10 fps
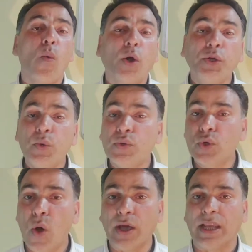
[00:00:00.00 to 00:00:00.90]
what you
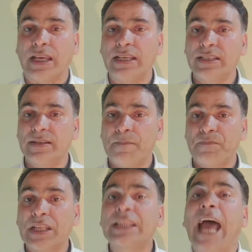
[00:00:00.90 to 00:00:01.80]
saw is
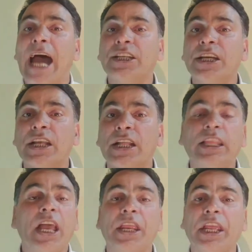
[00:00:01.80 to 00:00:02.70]
that
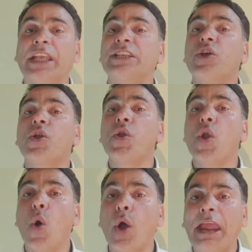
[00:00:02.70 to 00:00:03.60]
there is
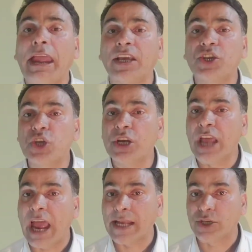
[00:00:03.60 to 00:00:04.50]
no
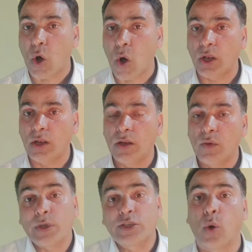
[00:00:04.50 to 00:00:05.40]
action at
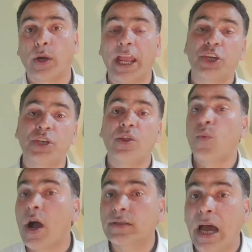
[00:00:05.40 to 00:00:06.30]
all. What's called
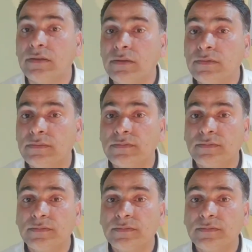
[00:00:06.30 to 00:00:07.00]
action, the work done.